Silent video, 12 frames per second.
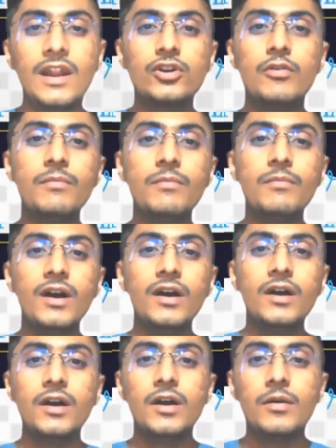Figma
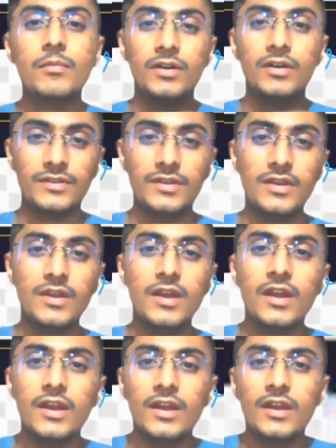Buzz.
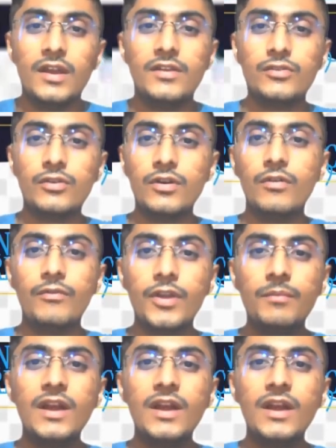So, Figma